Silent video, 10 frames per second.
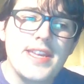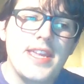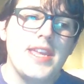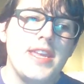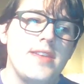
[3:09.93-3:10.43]

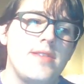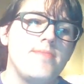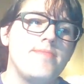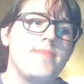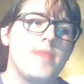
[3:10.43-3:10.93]
he
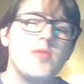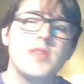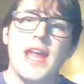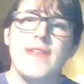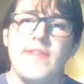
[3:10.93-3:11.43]
was
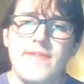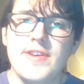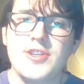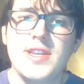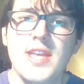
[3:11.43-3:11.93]
kind of
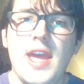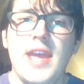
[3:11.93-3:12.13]
efficient.